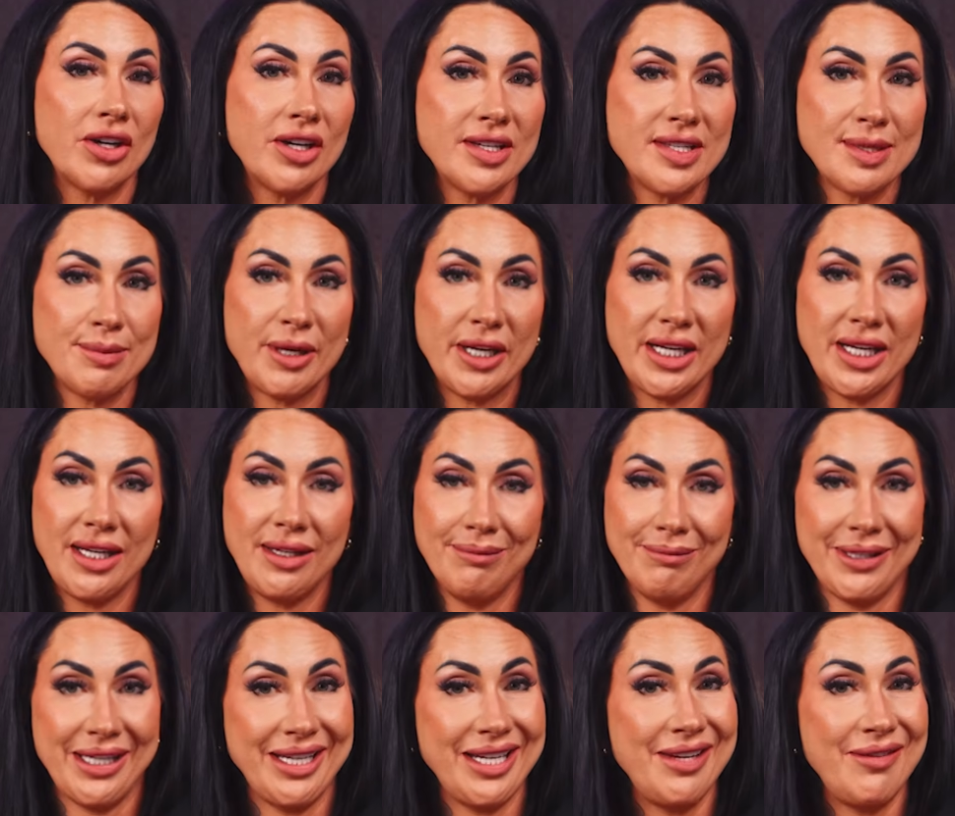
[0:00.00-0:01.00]
earnest
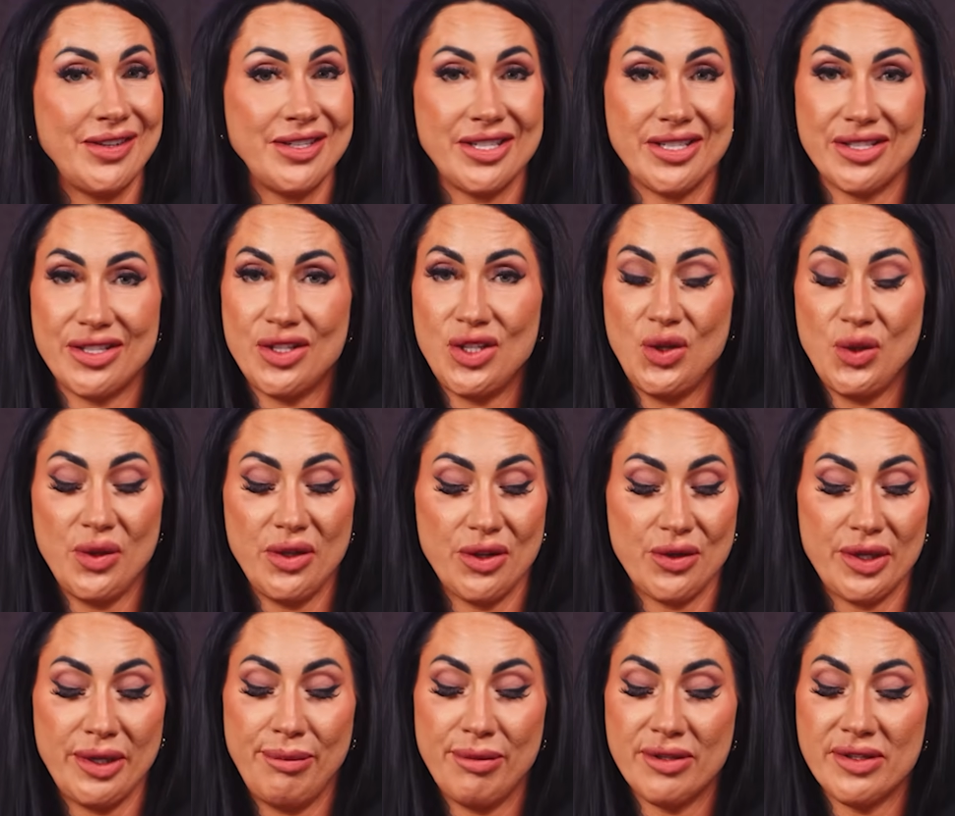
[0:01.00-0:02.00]
money, like even just 2 to
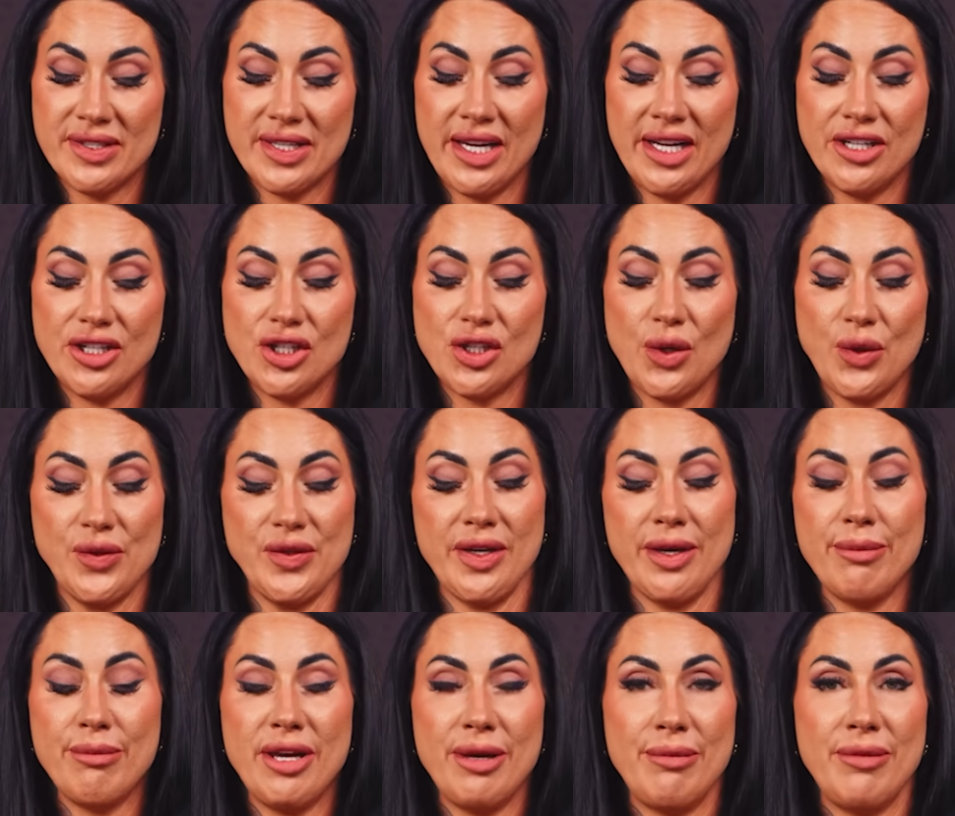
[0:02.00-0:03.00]
3%, shows
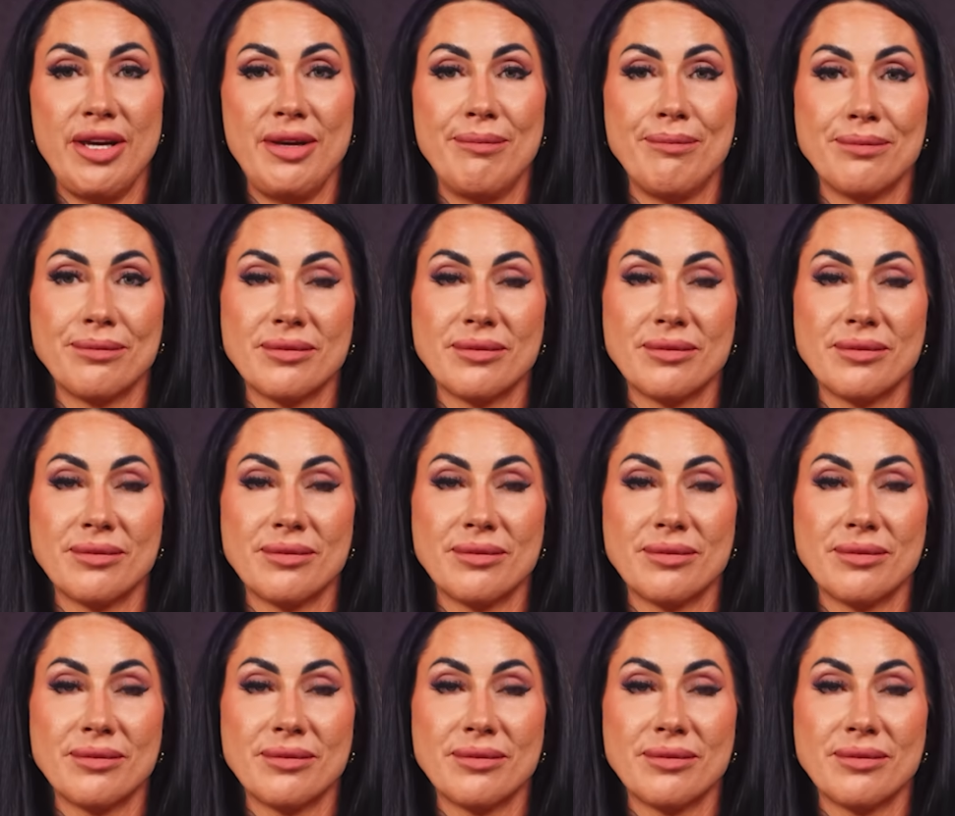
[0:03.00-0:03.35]
commitment.